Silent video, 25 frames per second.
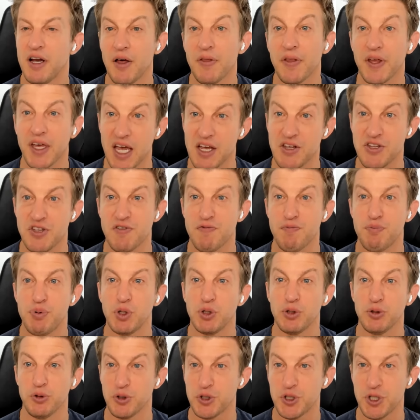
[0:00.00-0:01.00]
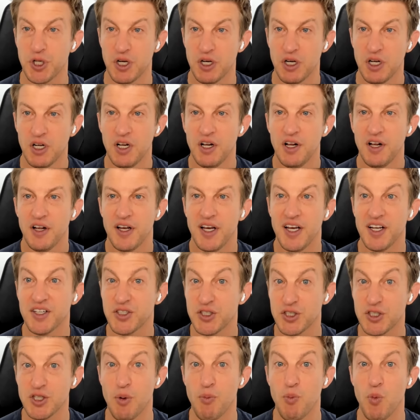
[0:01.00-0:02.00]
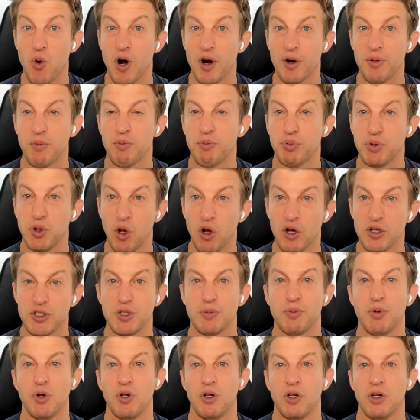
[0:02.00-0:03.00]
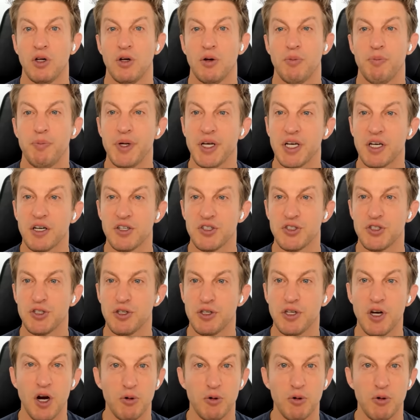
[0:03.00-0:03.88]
Now, in the case of pollution, it's somewhat plausible because,